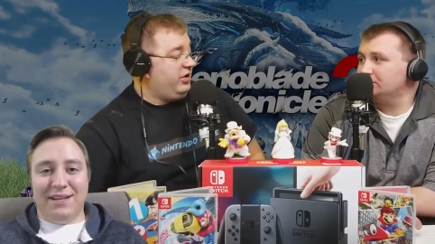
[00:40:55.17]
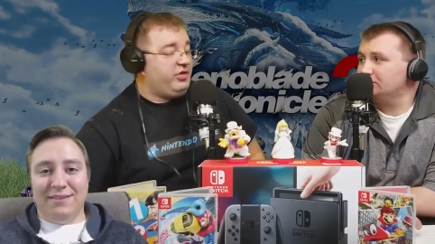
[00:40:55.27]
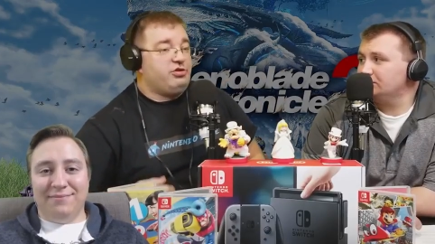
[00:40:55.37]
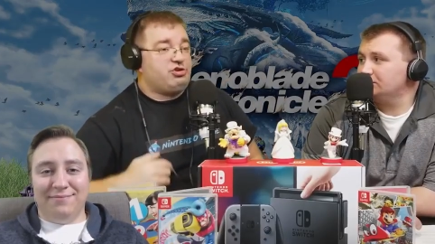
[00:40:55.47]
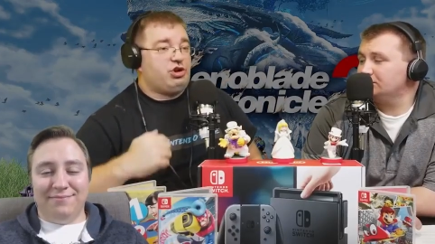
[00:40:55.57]
Speaker 1: And
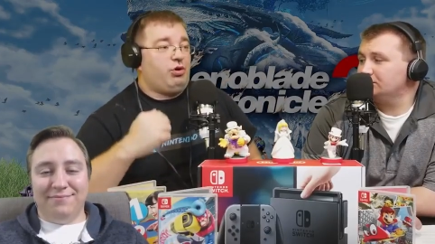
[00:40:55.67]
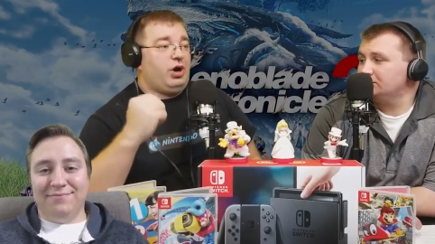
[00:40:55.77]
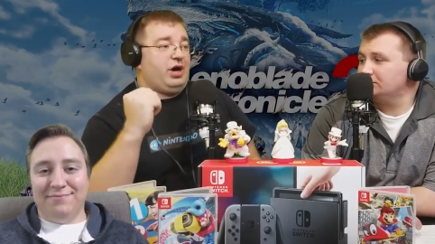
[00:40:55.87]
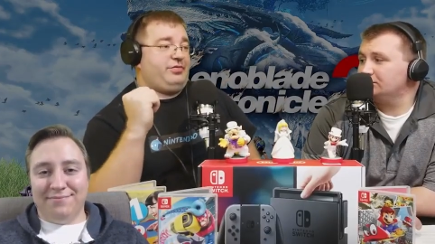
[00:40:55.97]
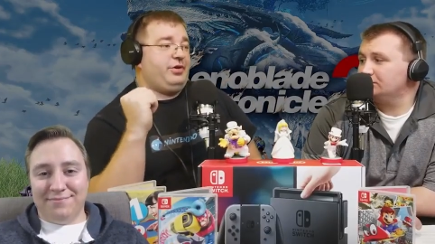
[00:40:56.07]
then you show
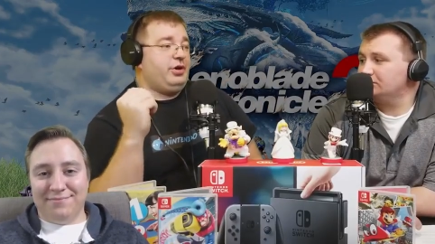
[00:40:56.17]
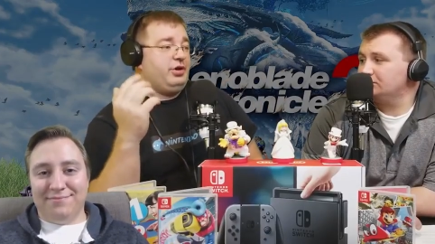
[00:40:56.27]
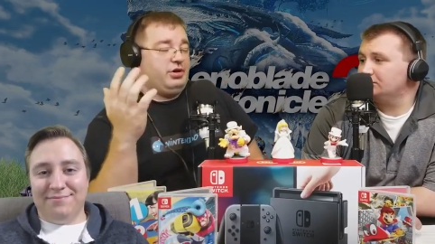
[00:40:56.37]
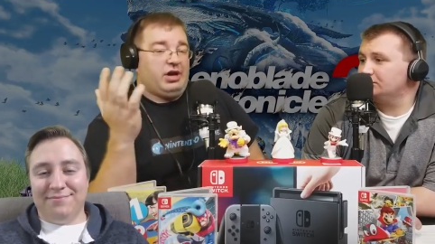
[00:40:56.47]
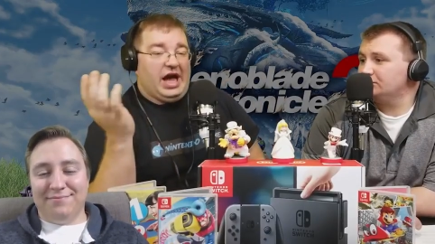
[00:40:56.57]
off,
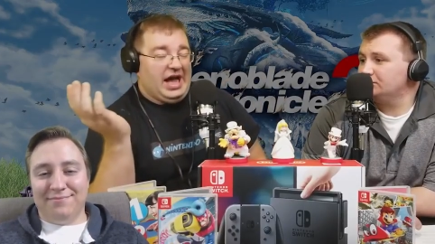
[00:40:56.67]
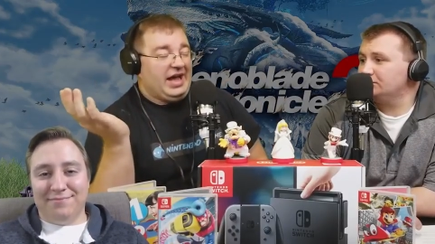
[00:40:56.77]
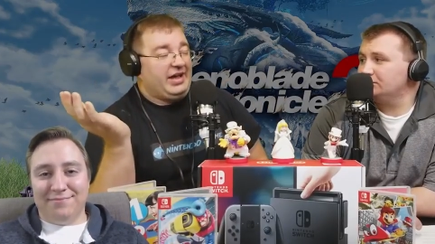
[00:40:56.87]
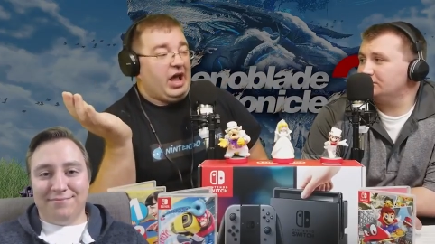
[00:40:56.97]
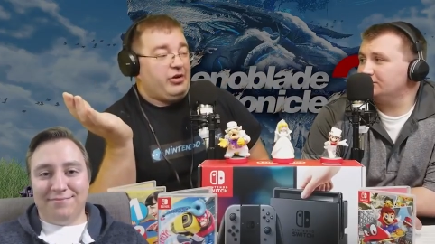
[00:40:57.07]

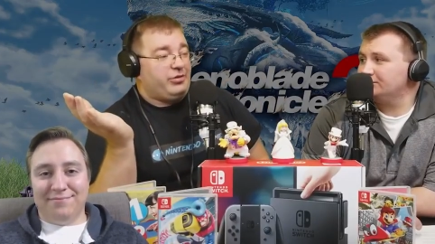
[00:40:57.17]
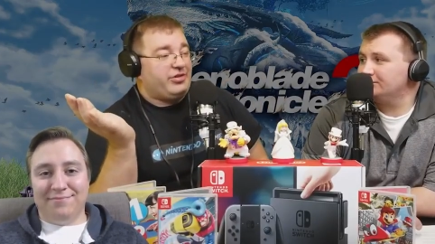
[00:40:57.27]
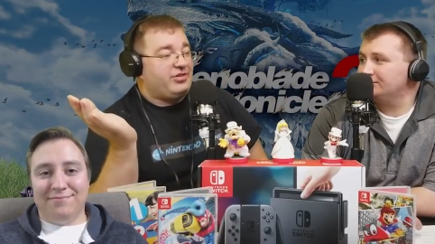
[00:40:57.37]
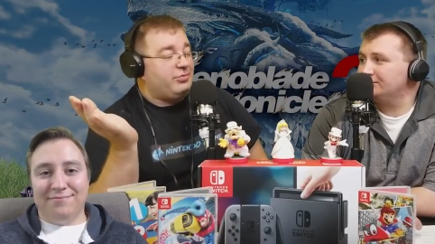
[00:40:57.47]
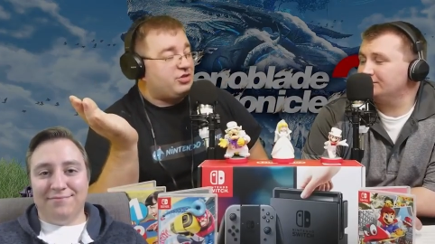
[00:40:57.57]
I know
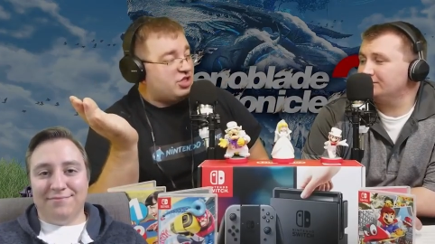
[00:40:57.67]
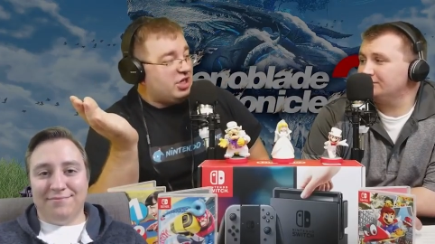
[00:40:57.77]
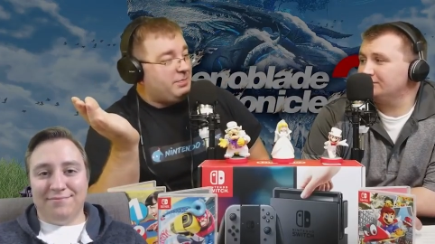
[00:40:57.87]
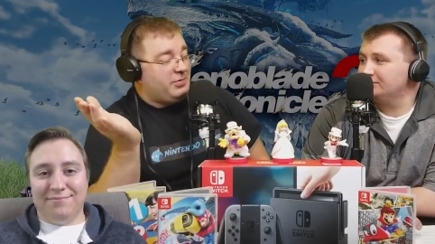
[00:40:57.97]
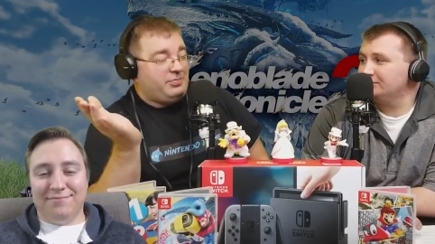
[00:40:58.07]
this seems
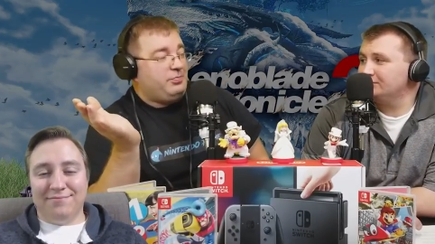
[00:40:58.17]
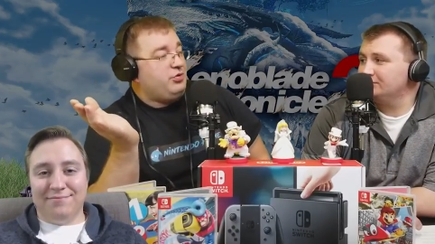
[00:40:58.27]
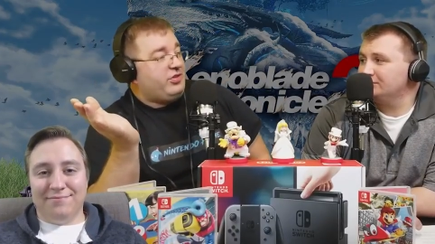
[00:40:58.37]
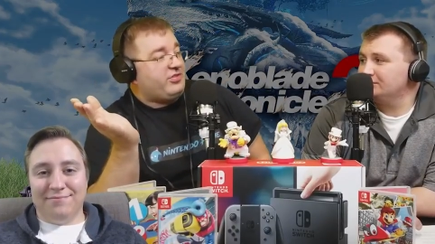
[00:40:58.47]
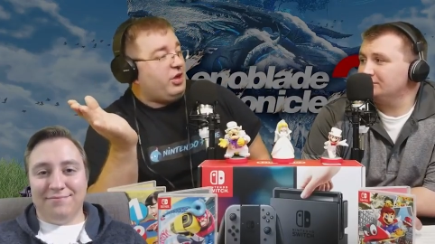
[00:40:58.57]
cheap, but
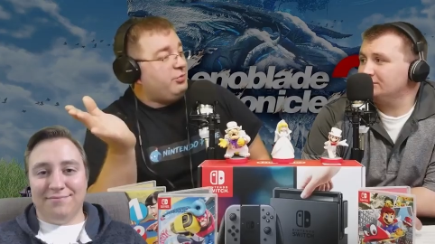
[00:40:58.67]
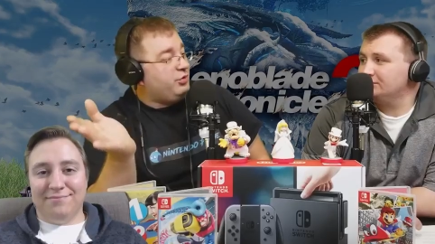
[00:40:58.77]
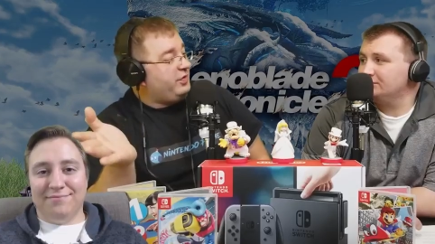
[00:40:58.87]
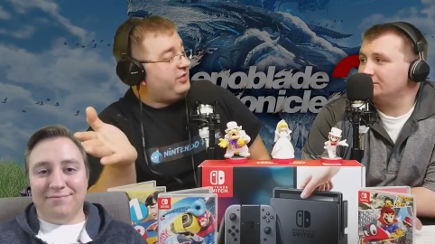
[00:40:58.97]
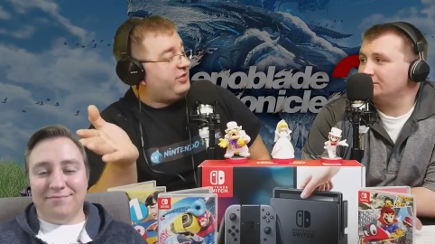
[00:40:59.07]
this is how
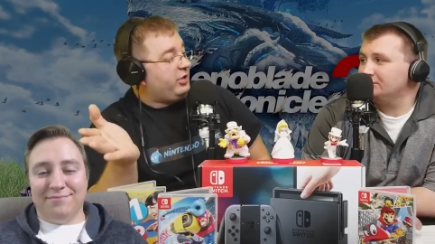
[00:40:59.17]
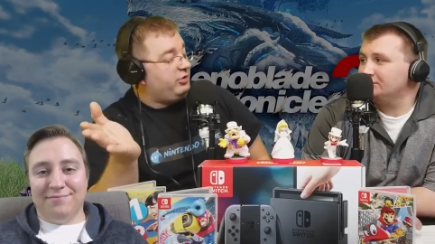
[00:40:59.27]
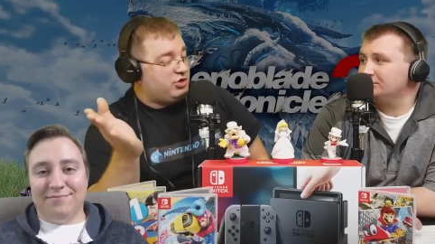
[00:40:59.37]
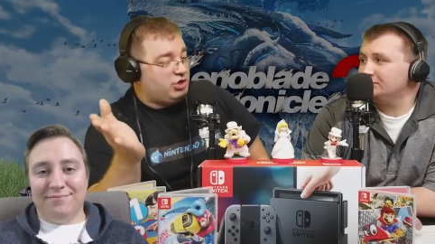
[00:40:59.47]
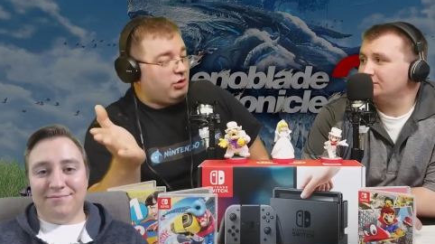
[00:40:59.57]
movies sell.
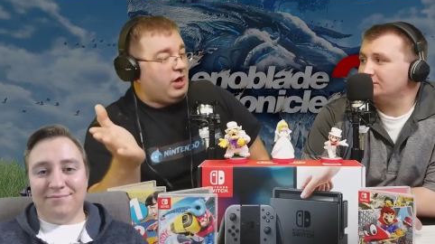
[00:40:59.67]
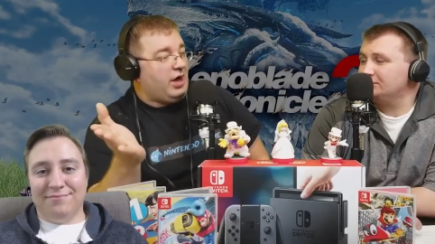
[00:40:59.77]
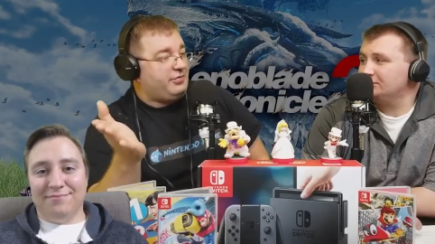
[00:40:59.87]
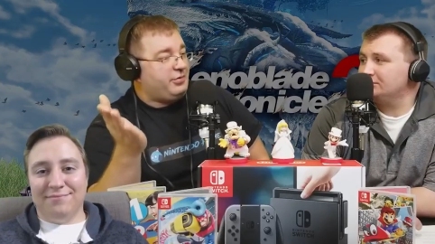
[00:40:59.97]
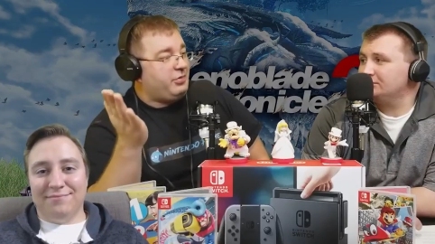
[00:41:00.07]
You show
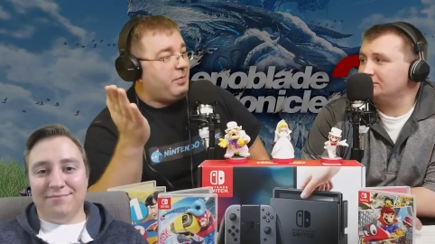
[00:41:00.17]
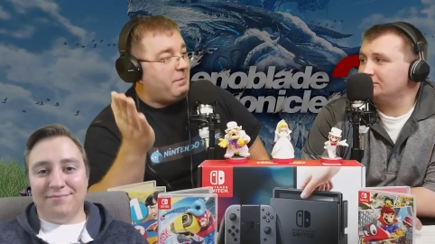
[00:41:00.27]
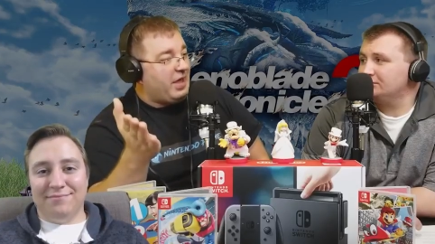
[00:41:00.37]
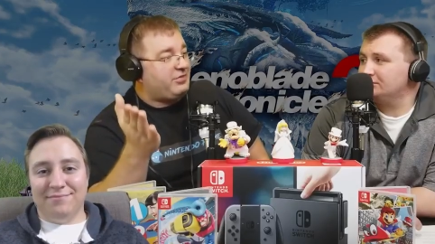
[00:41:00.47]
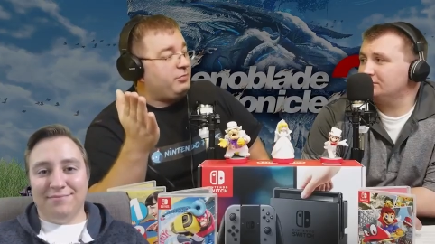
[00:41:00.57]
off some of the
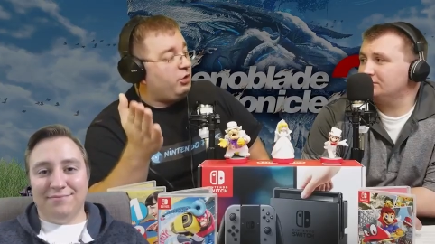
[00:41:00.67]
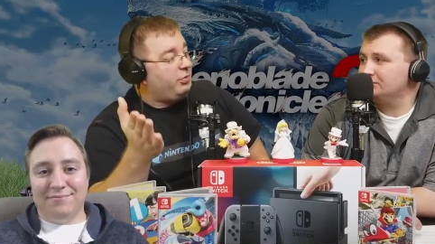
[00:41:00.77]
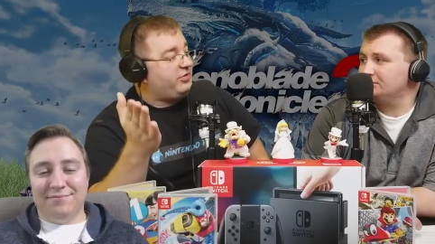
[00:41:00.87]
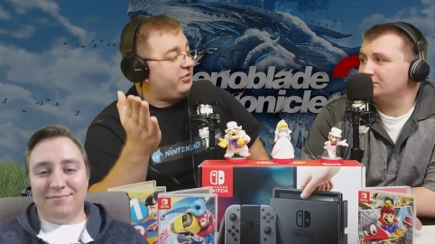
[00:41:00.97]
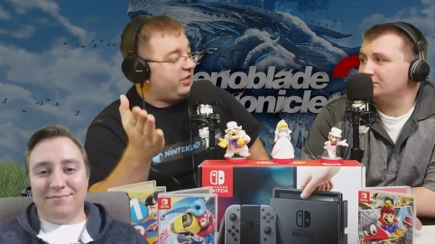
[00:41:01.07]
best
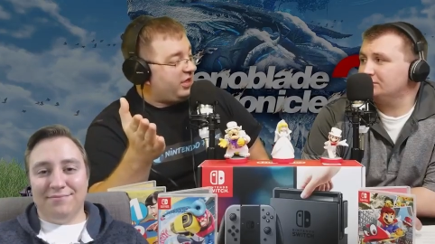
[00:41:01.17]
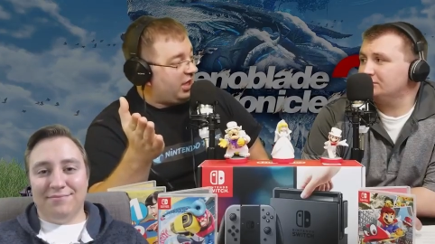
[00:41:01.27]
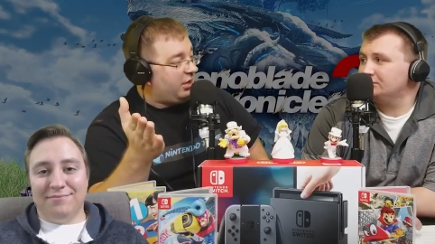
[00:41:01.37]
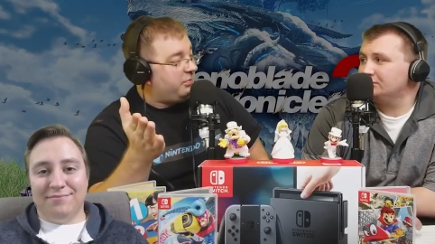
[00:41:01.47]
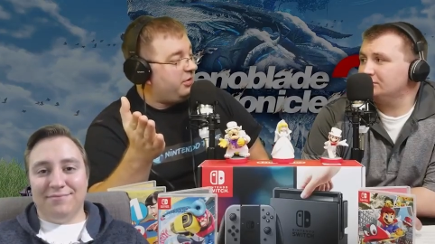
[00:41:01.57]
moments of the
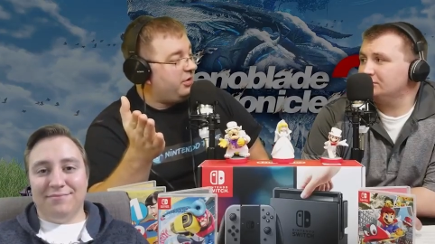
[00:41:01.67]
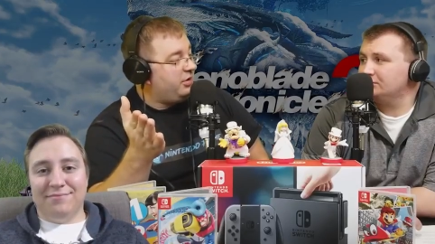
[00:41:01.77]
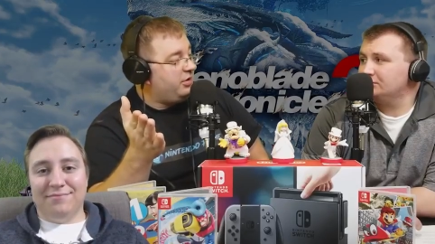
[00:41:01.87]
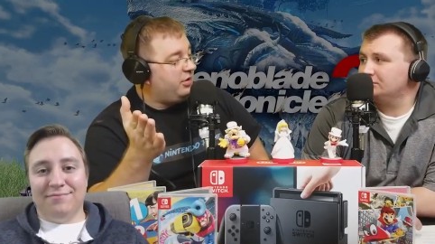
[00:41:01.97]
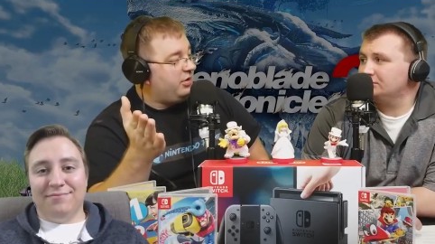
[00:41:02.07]
game
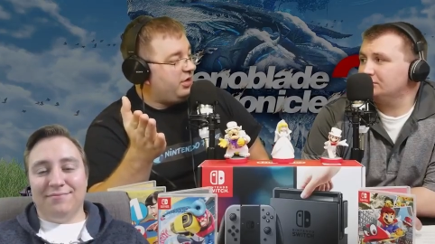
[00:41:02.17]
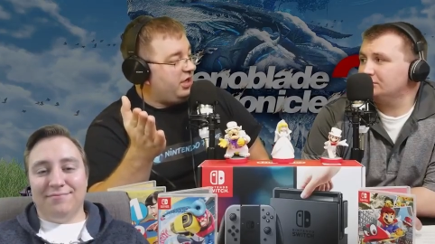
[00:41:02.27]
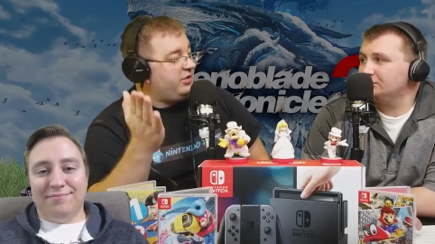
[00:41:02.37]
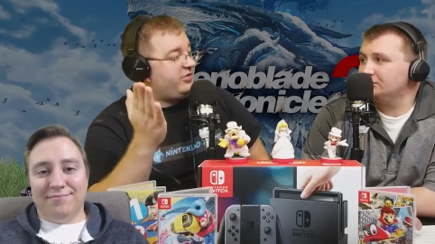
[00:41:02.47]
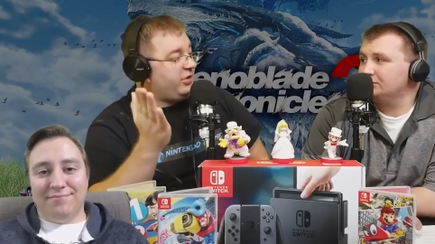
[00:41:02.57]

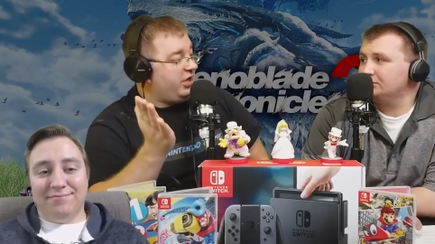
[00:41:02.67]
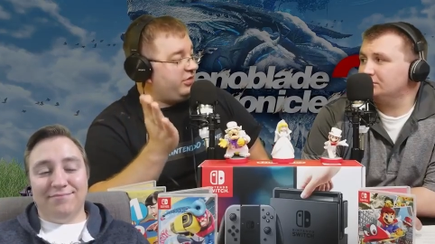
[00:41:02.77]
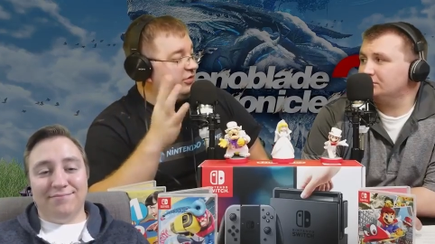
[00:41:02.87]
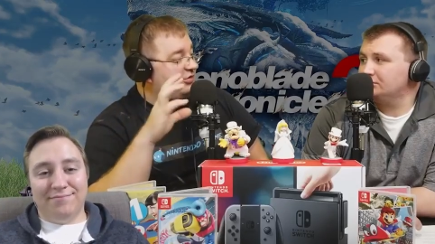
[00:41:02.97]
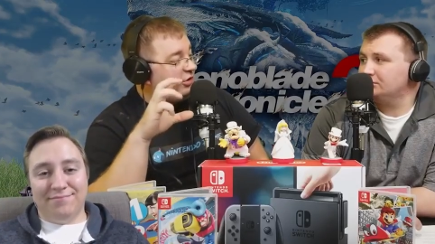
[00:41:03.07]
in
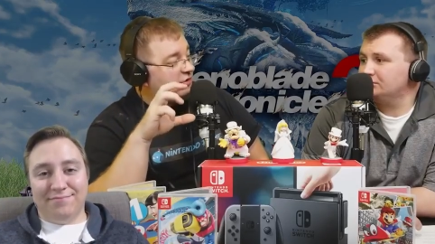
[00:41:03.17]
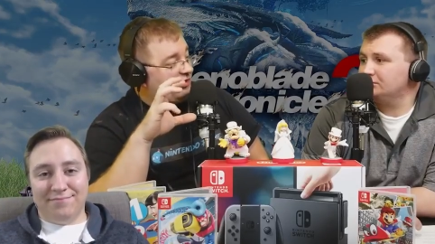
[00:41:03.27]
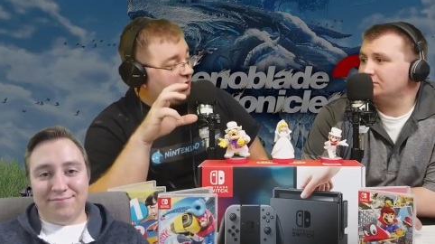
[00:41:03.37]
those little